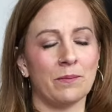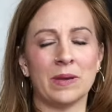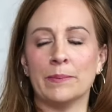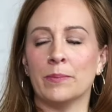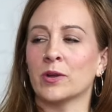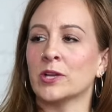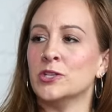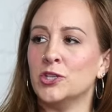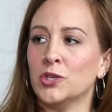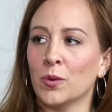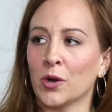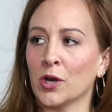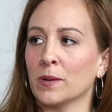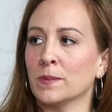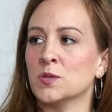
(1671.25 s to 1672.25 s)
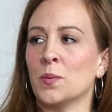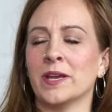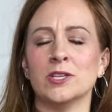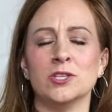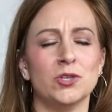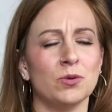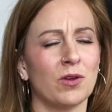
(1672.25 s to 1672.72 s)
People can do herbs. We
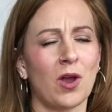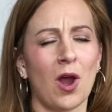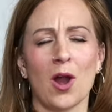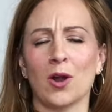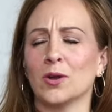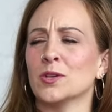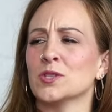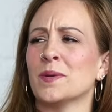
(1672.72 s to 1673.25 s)
can do the gargles.